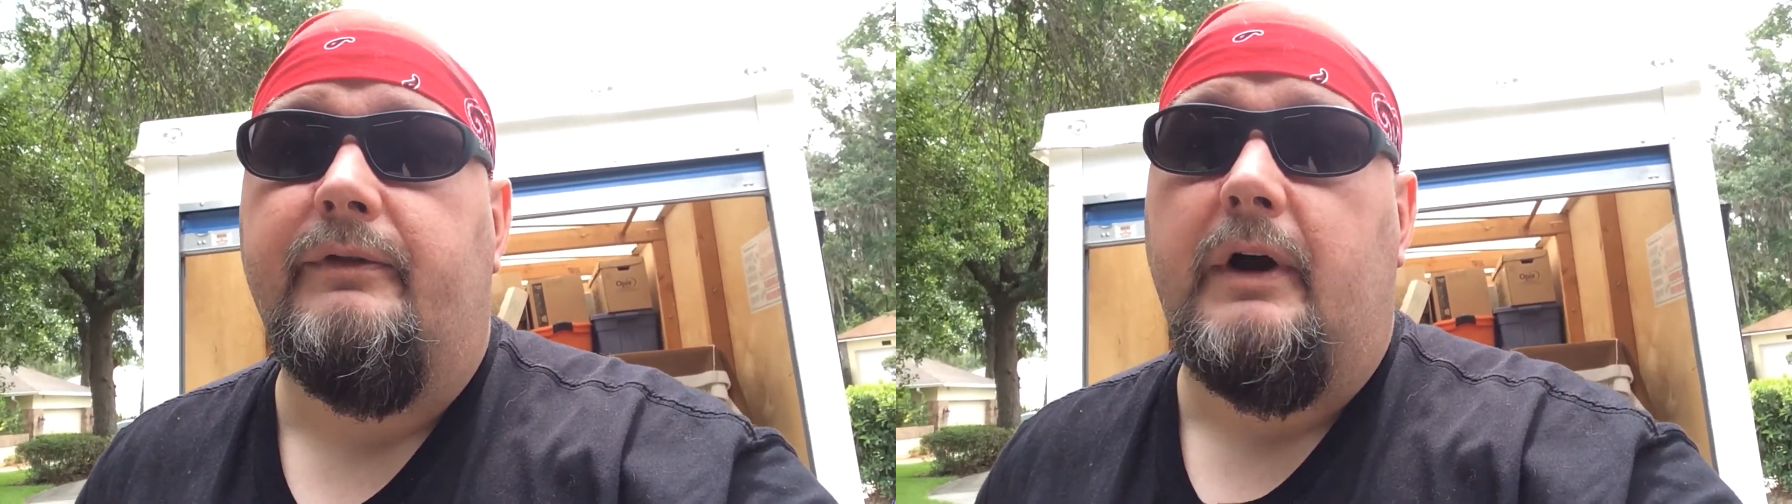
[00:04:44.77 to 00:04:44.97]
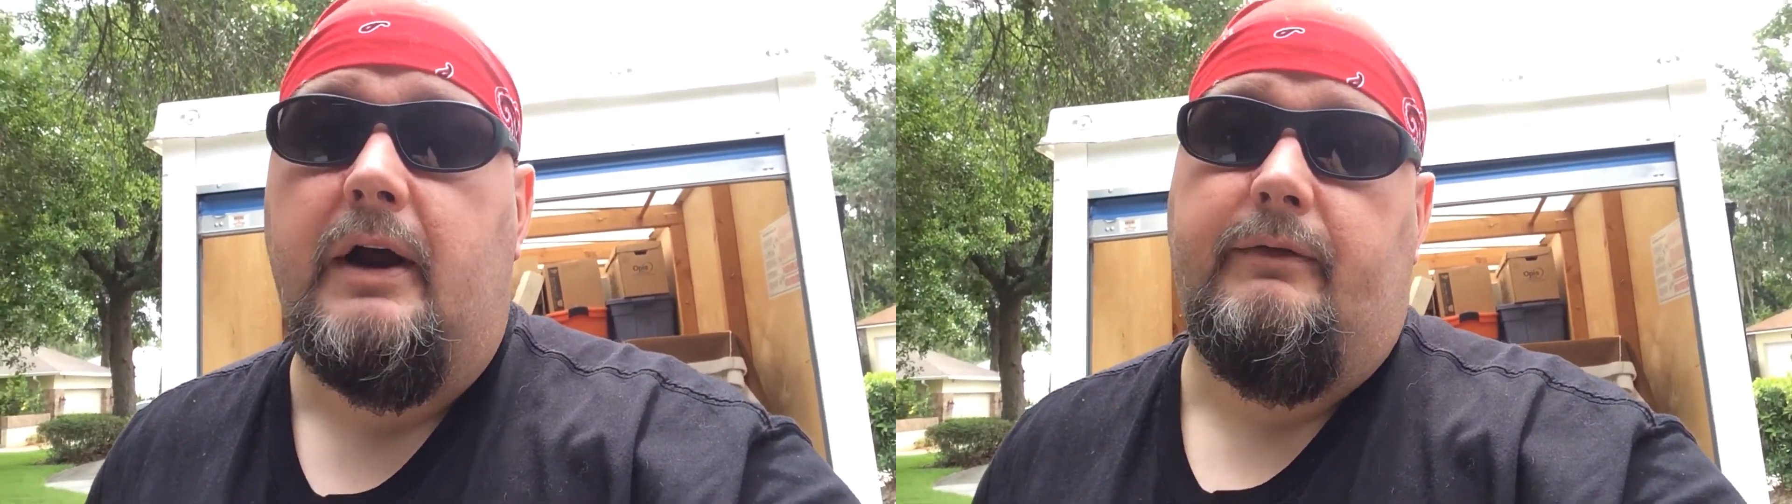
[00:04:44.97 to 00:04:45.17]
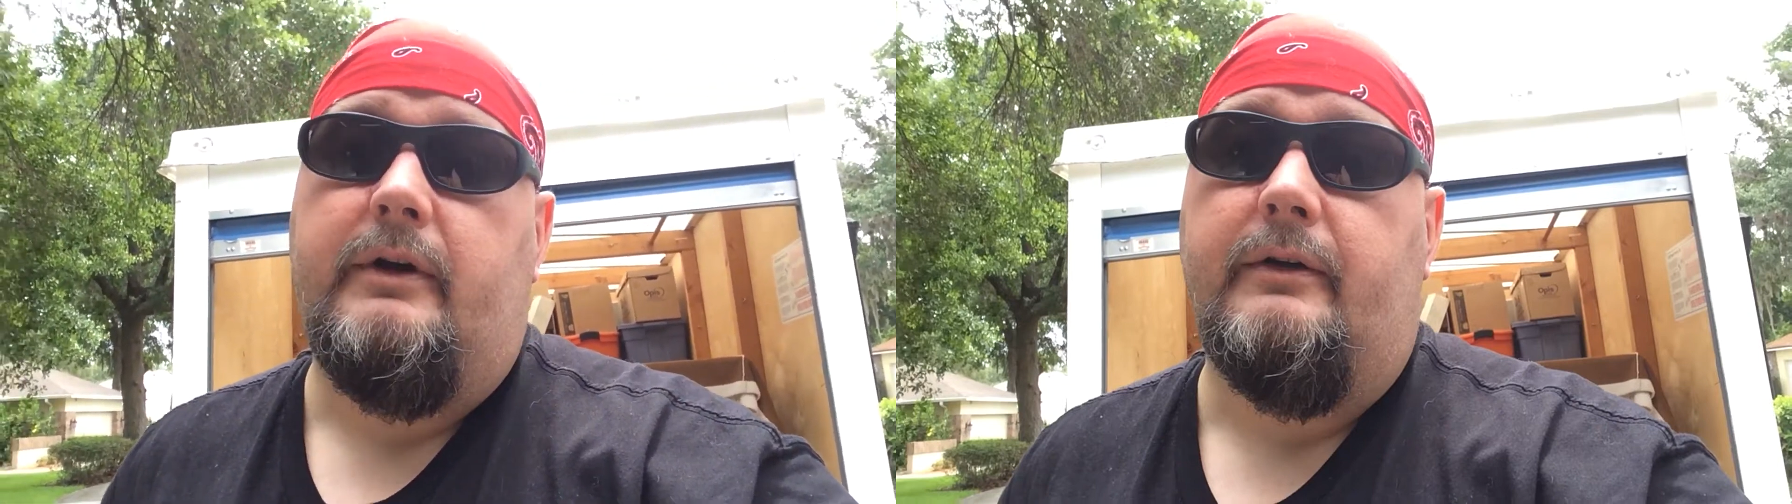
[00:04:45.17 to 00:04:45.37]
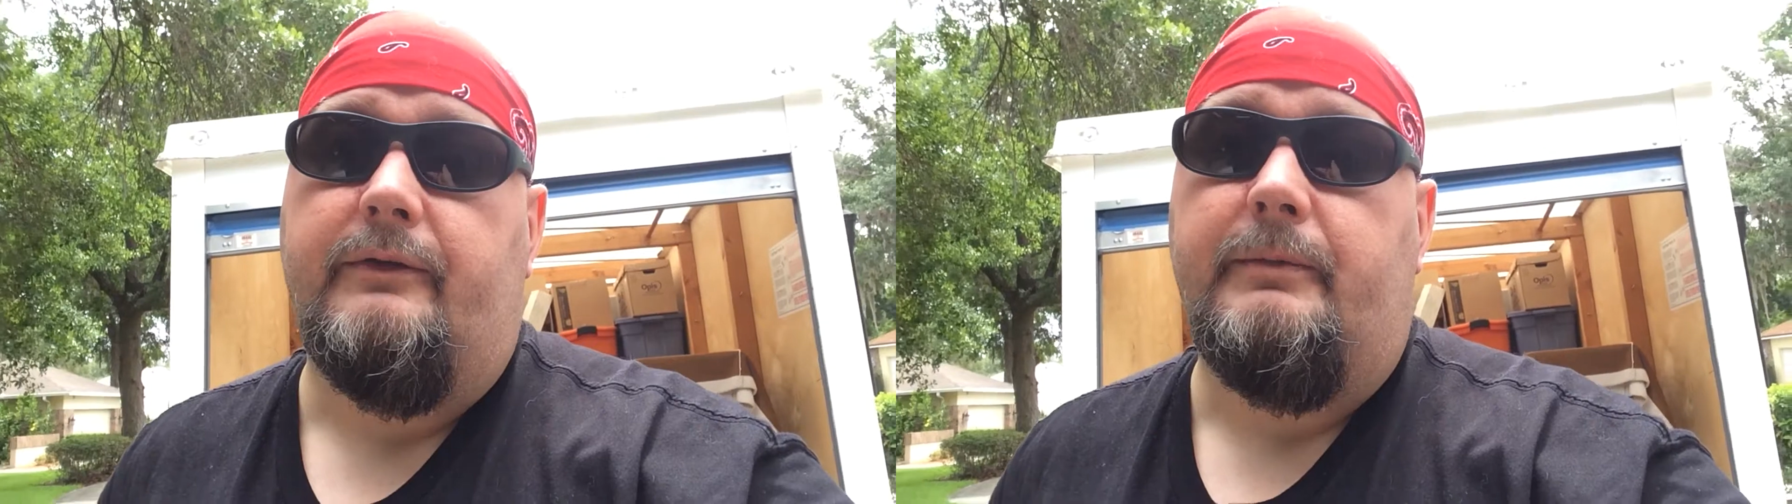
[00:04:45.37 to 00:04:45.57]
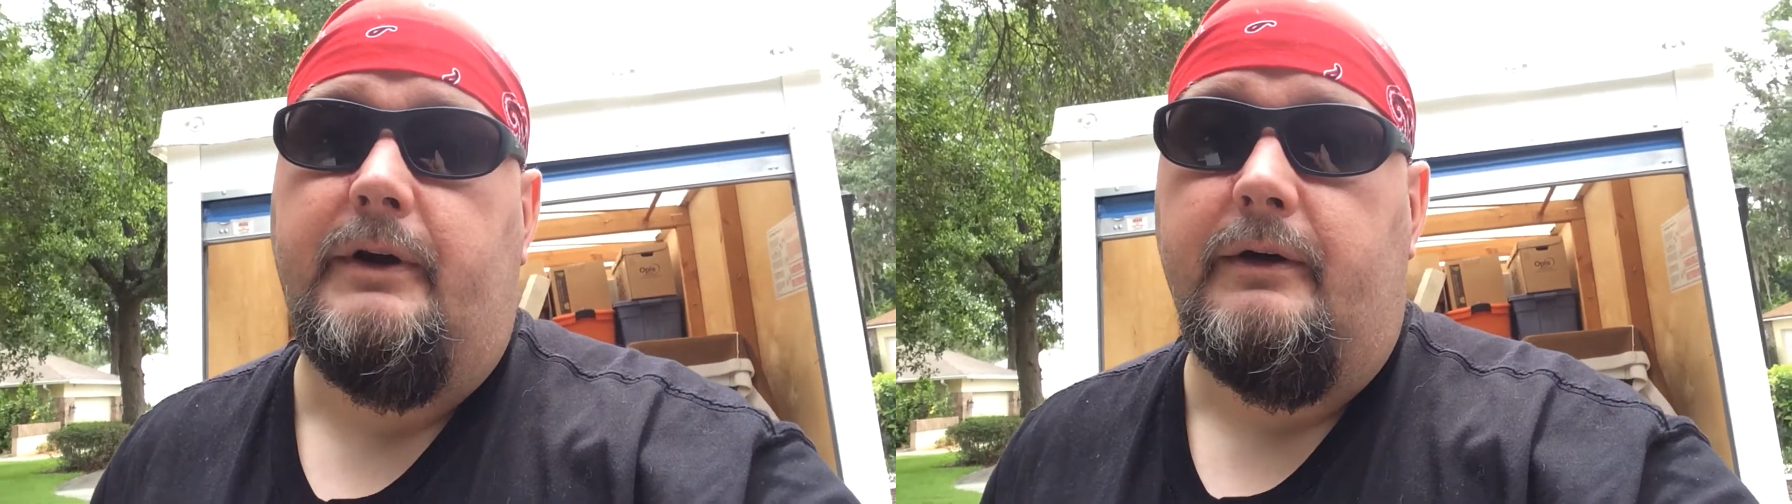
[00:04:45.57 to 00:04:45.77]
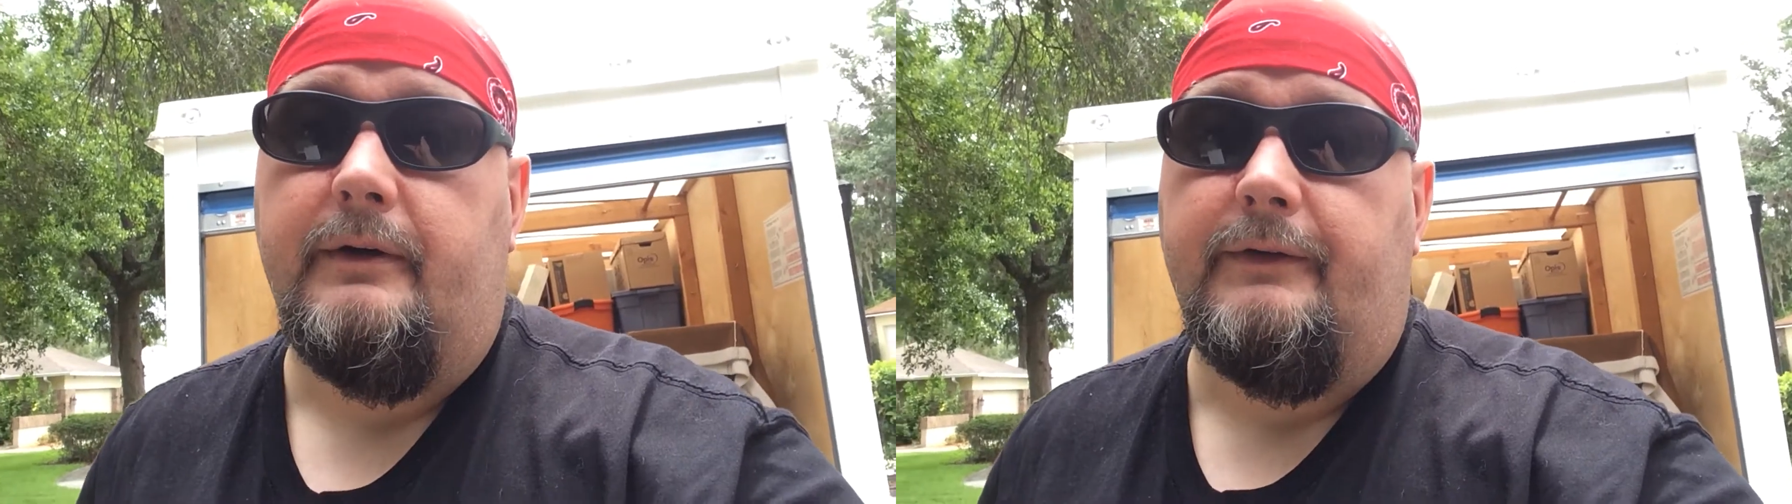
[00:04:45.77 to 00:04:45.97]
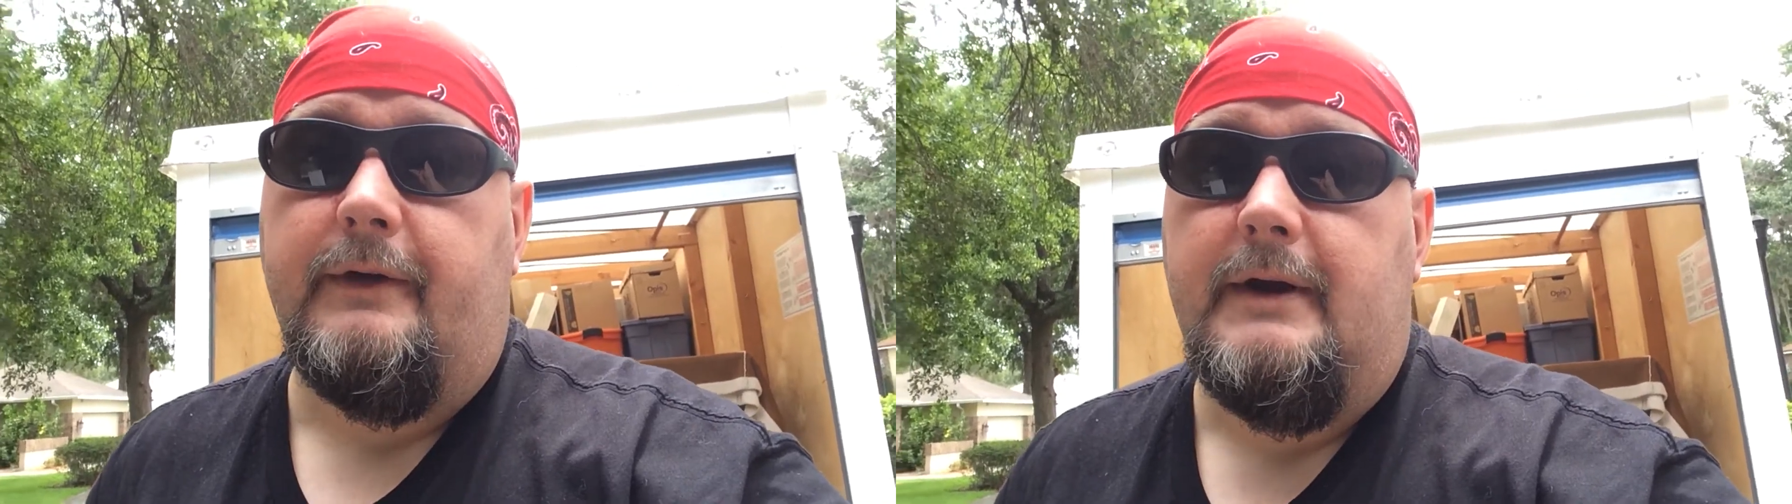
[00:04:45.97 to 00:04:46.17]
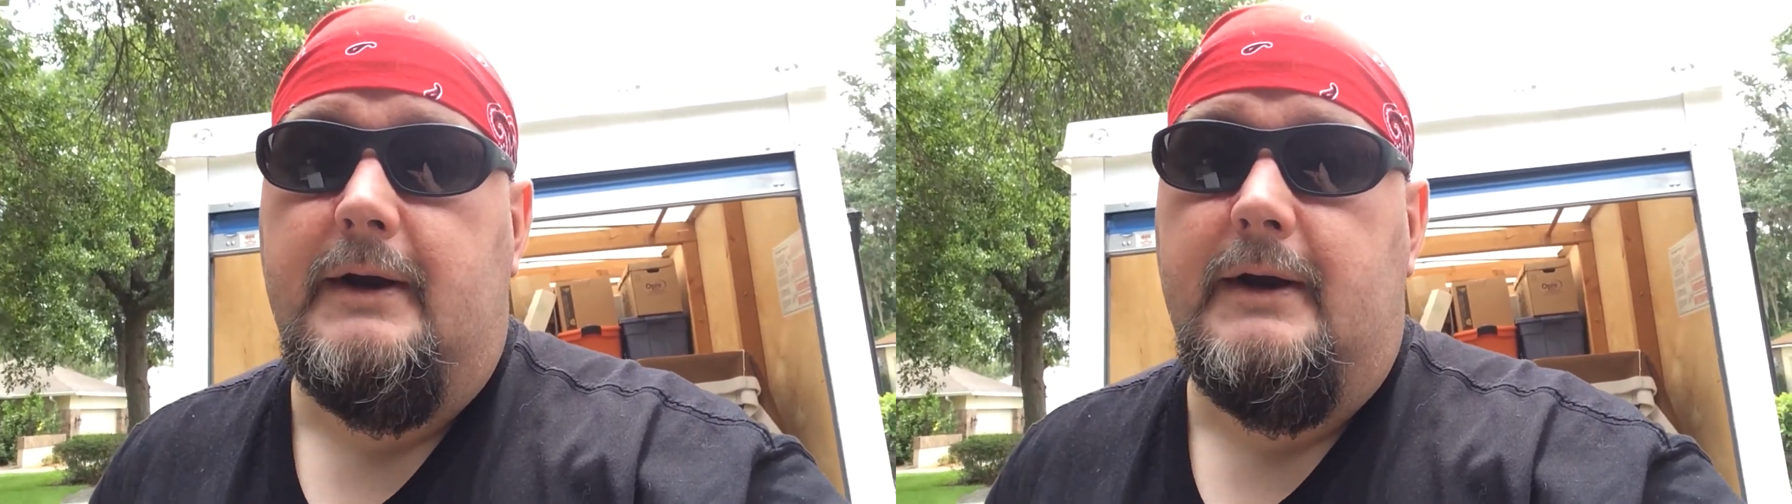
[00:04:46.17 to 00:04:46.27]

5 years, because